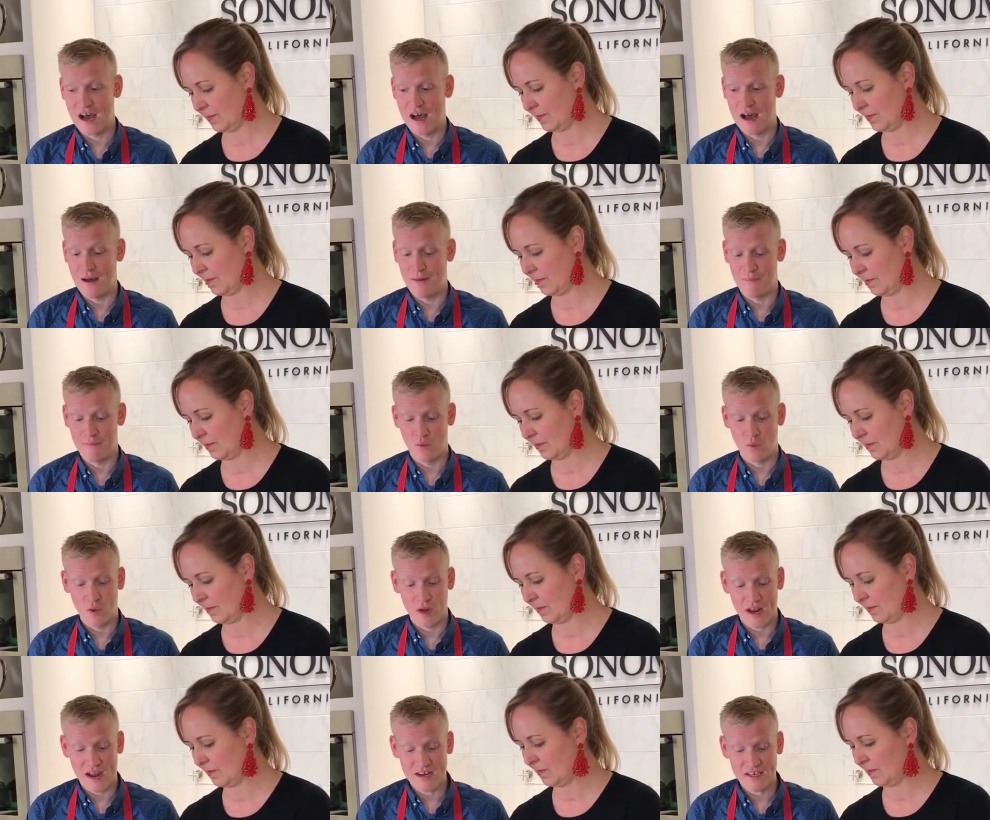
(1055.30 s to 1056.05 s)
Speaker 1: um,
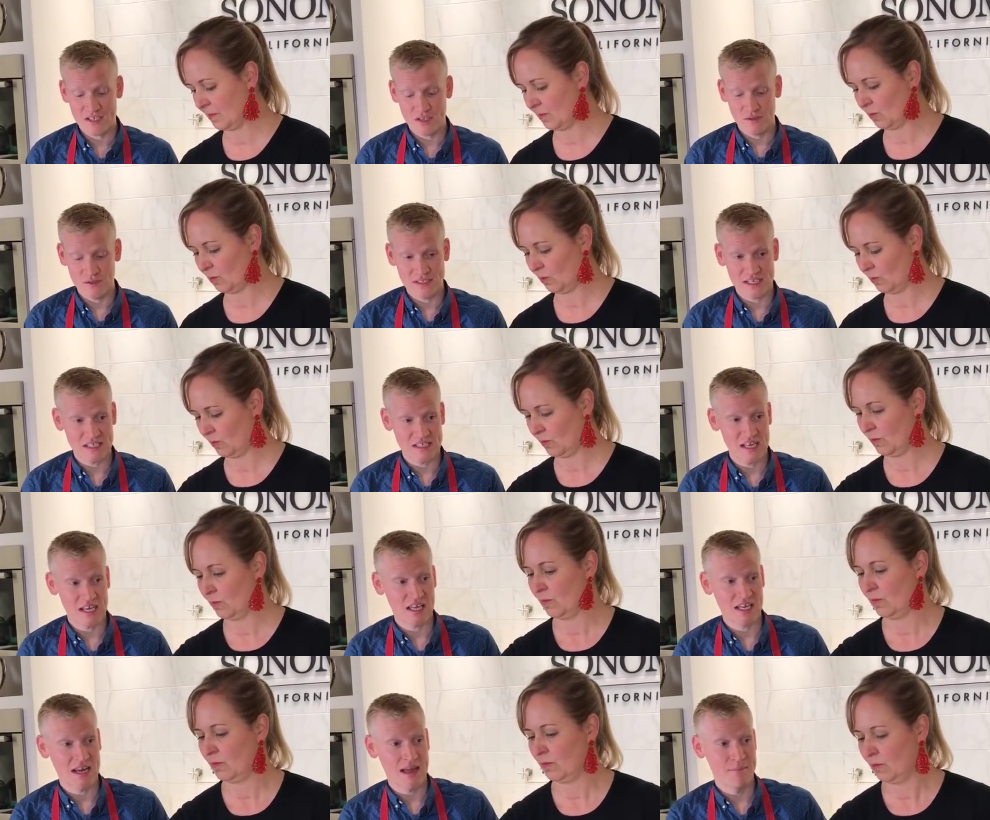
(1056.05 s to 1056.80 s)
what I do is I
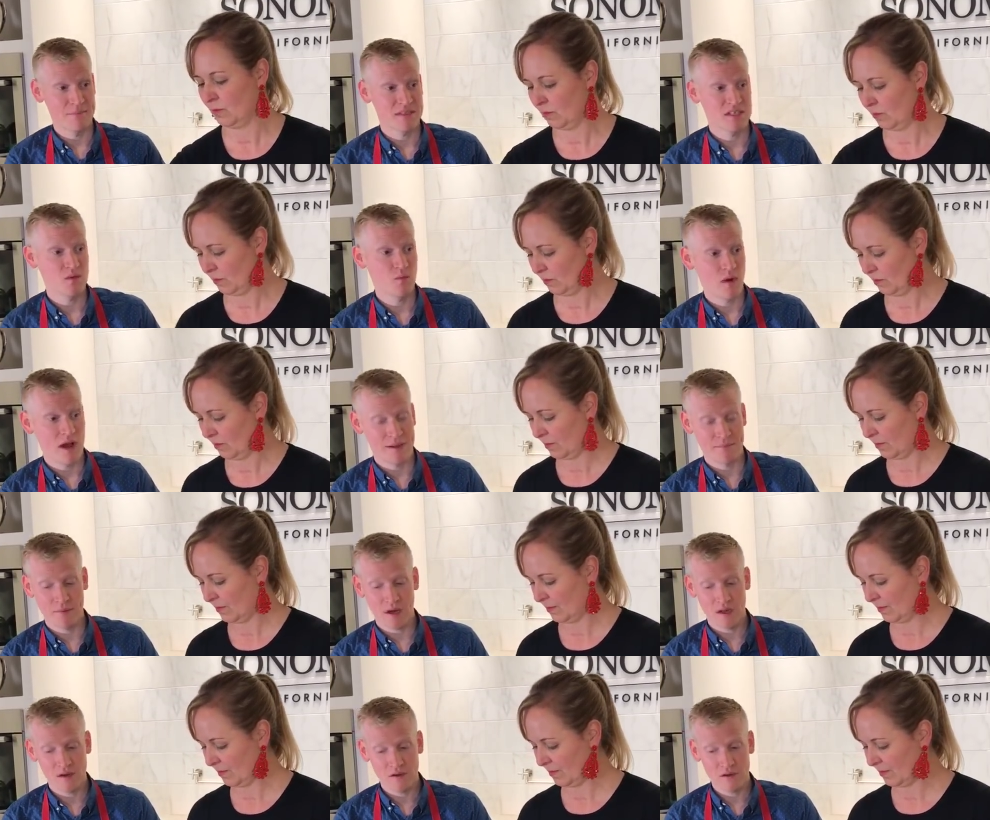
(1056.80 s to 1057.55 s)
take an empty
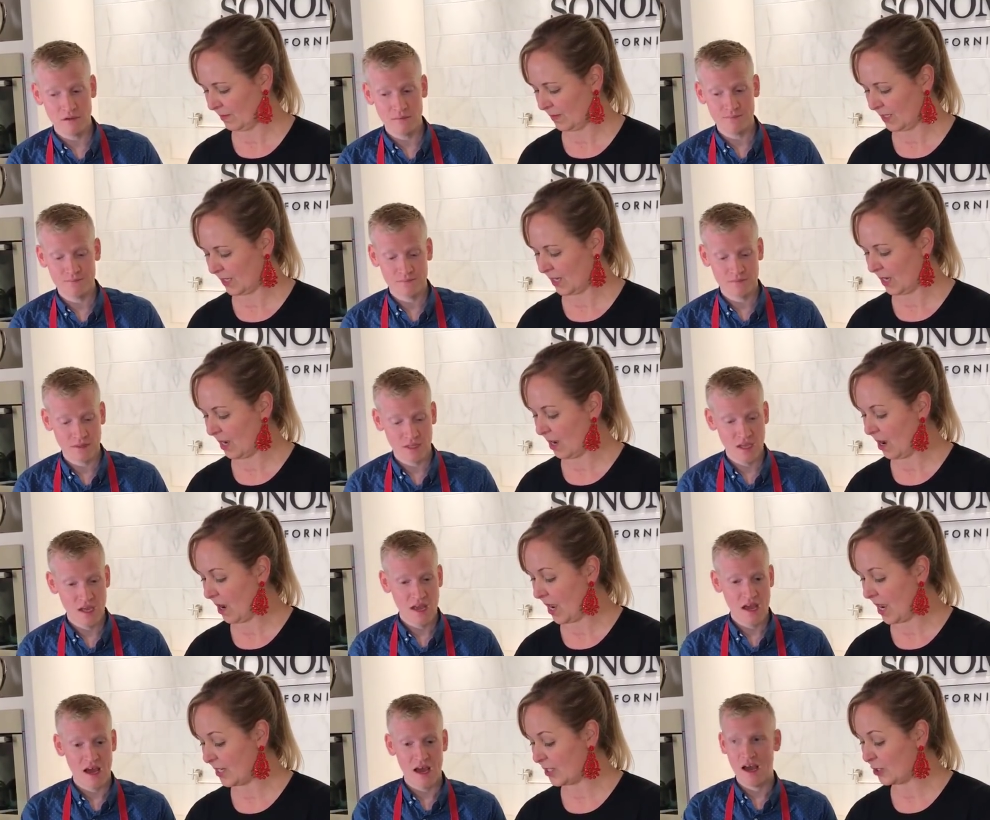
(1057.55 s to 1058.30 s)
wine bottle
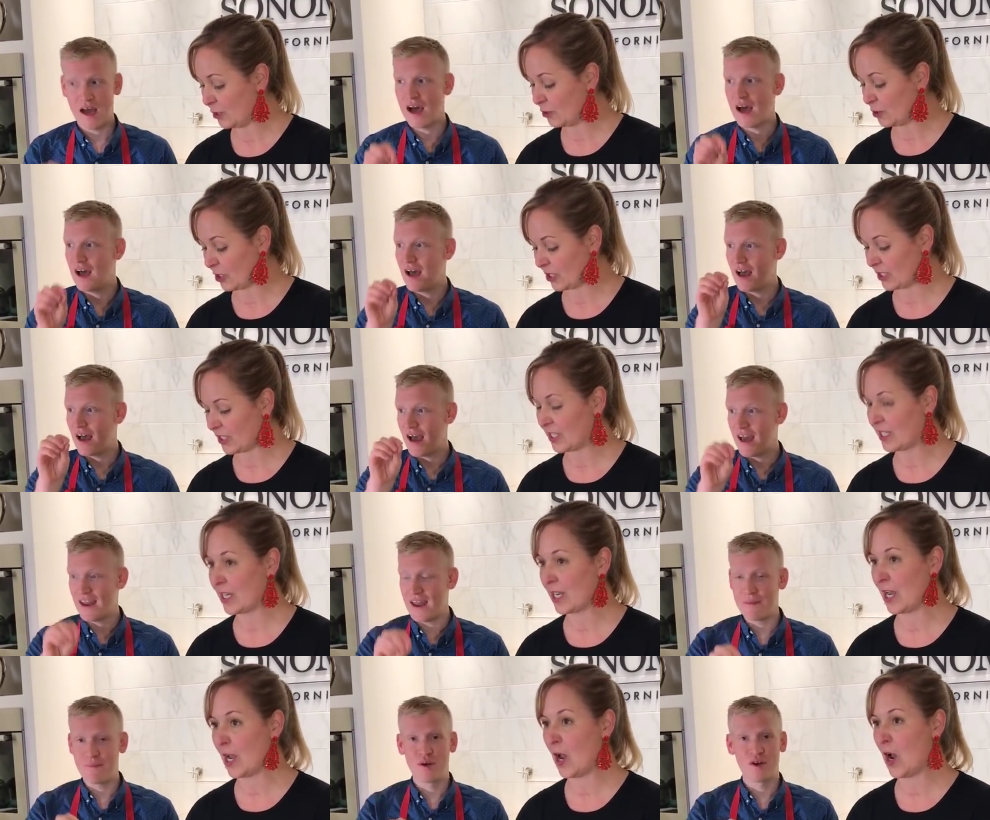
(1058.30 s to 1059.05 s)
and, just...
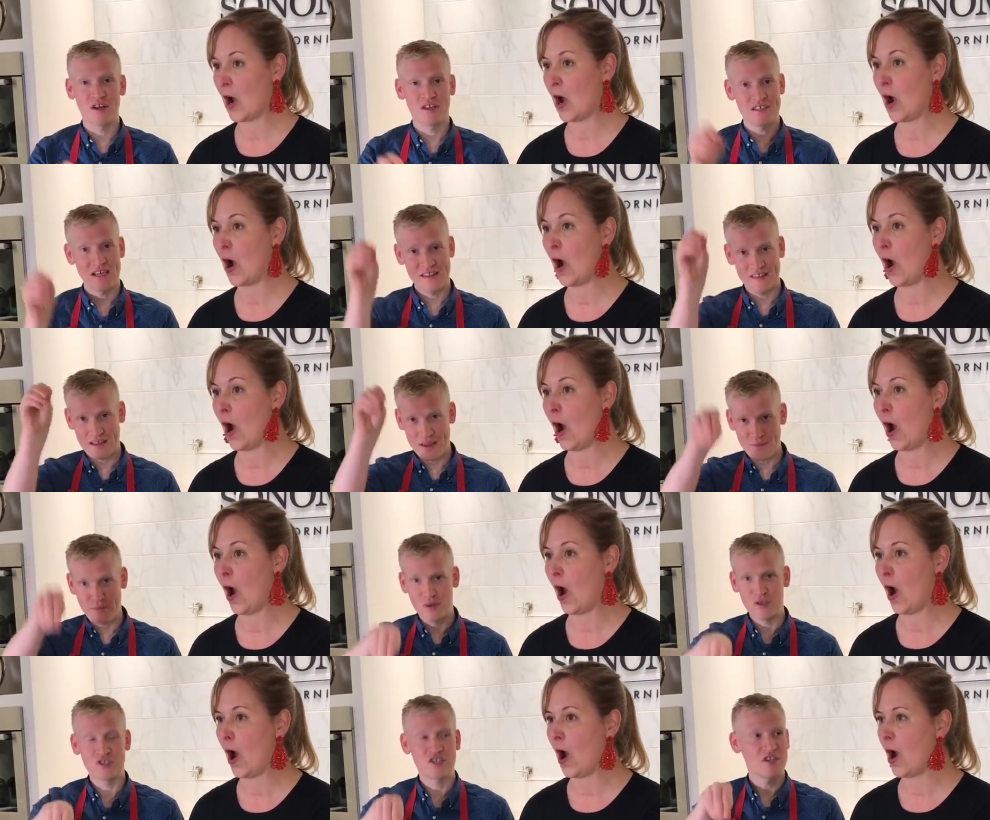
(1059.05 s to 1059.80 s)
and I put on and
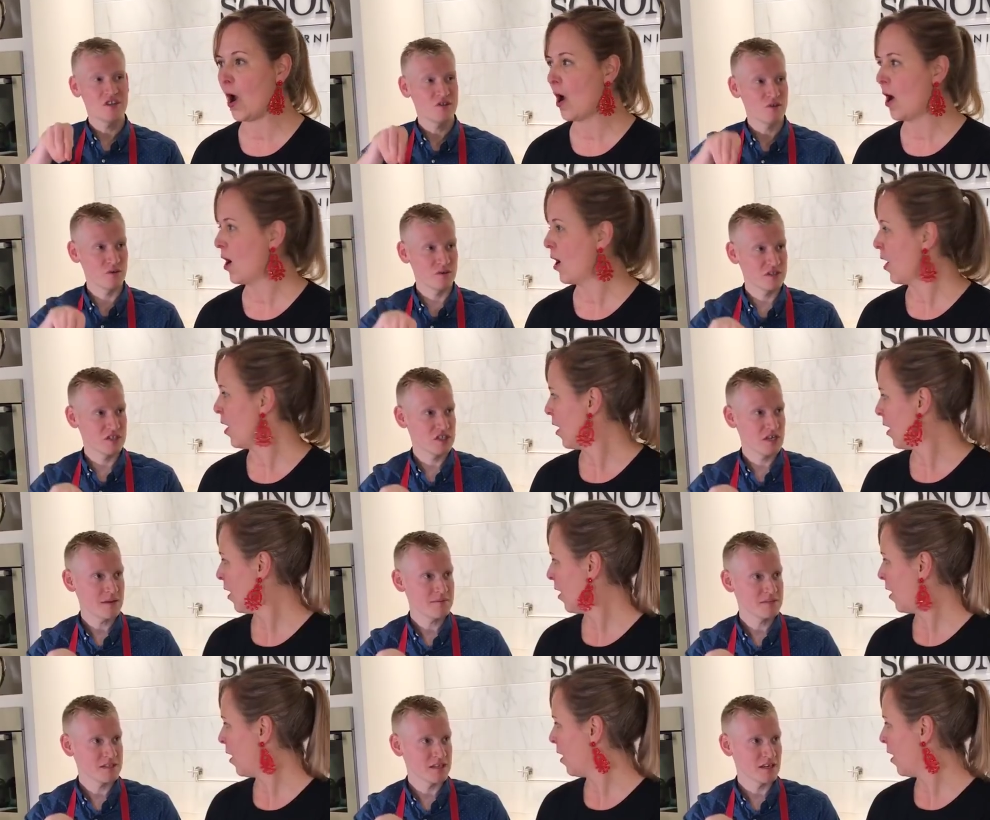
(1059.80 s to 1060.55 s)
I push it through with the
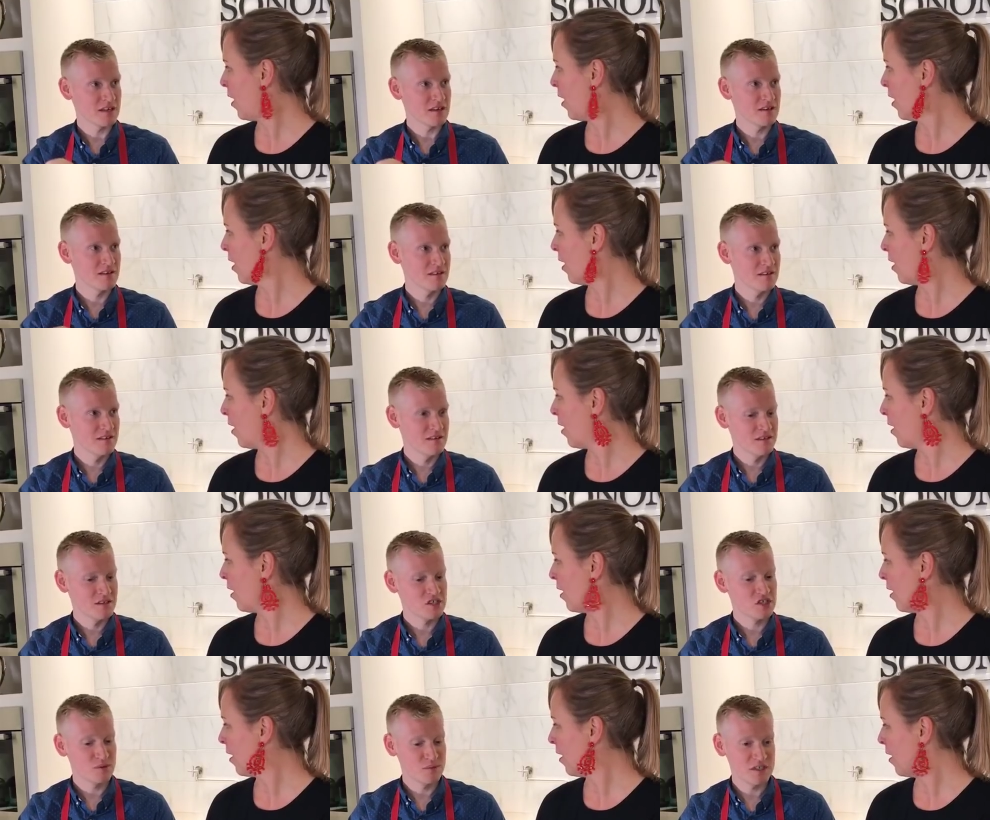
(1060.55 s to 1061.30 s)
chopstick.
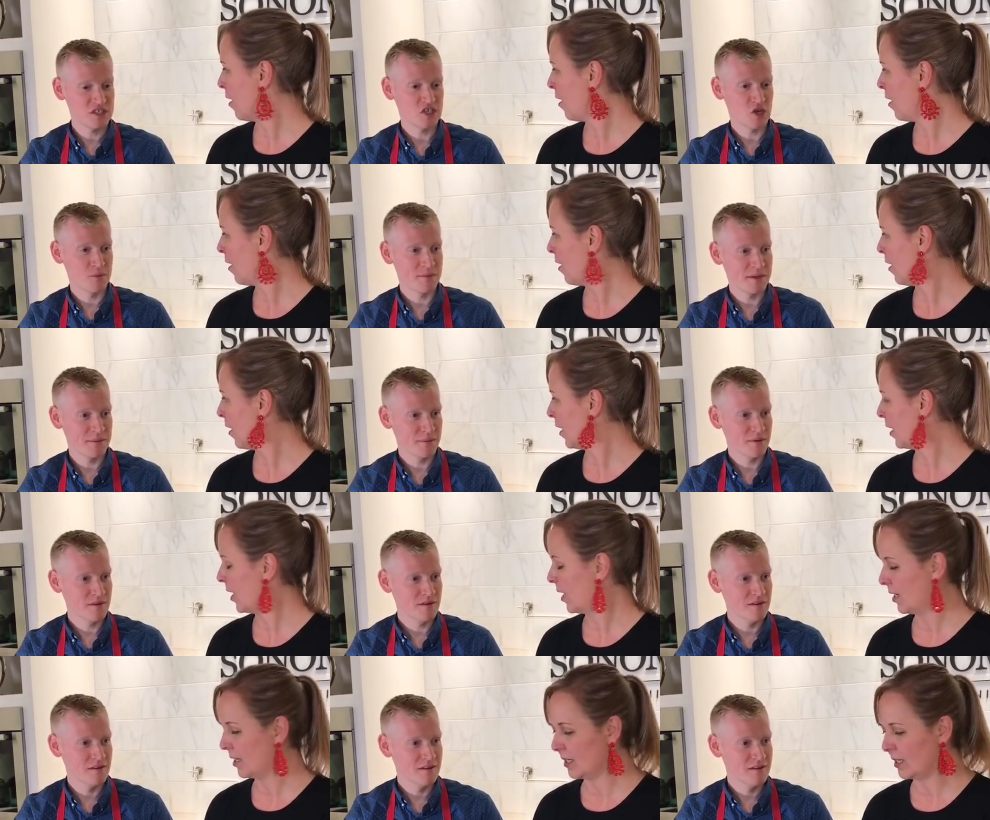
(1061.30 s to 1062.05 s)
Should we show
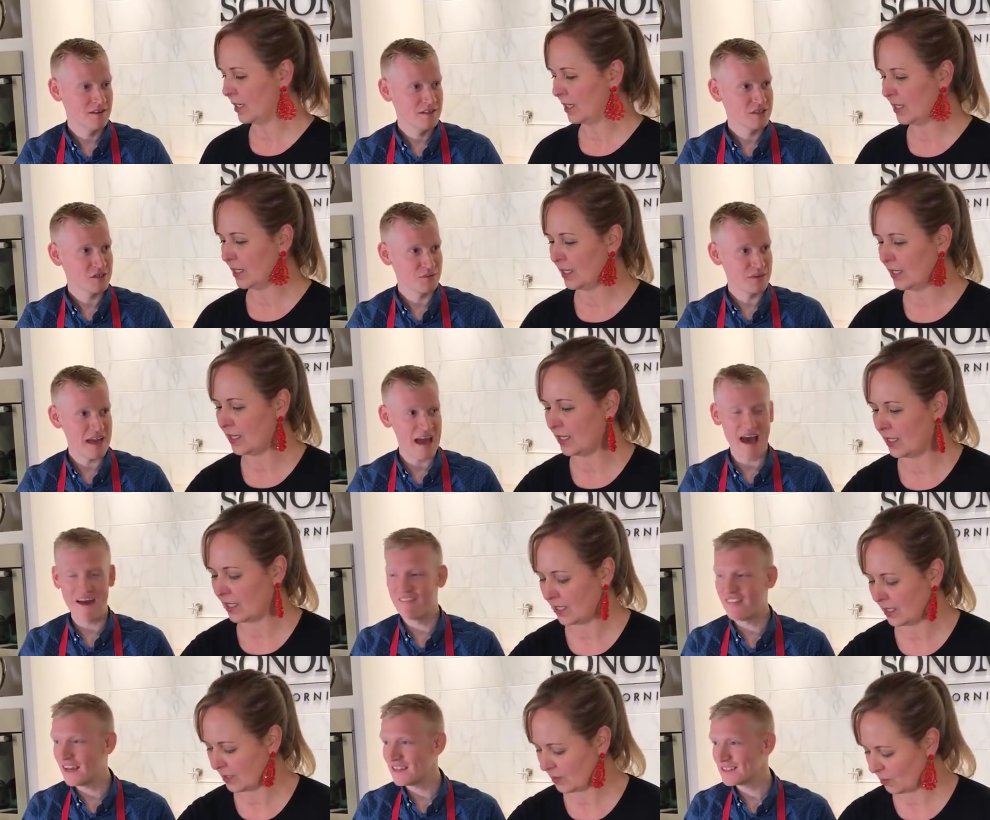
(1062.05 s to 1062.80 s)
people? Do we
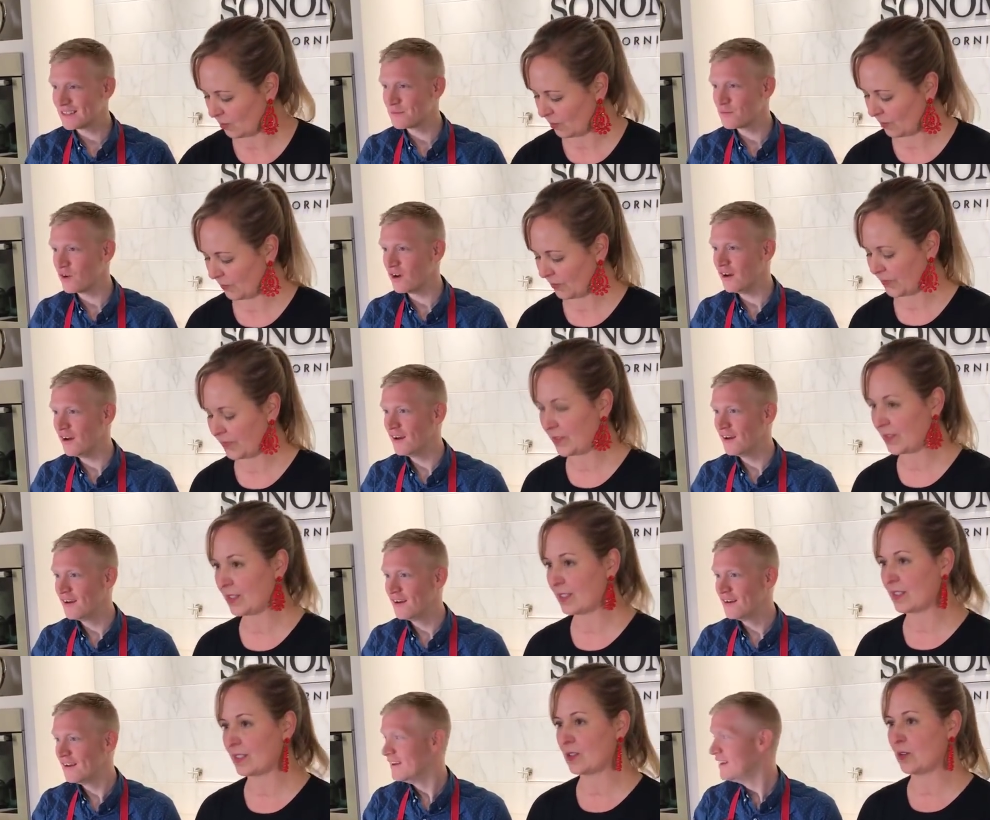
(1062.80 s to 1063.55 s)
have that somewhere?
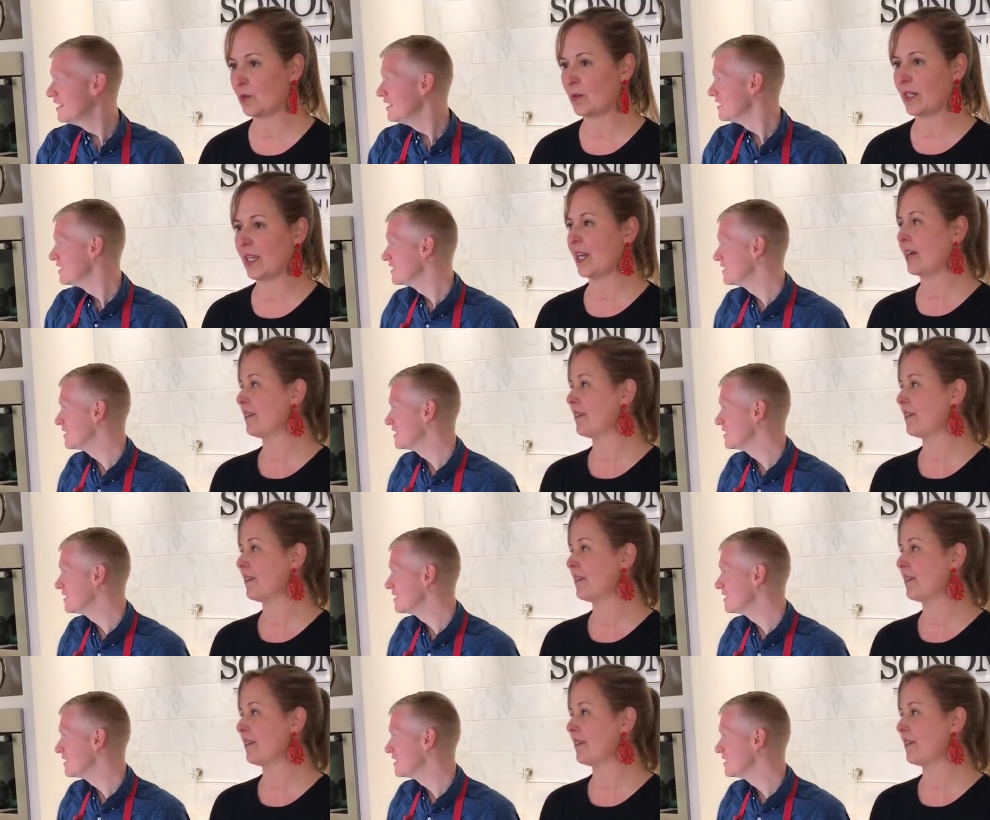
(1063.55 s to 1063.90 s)
Do we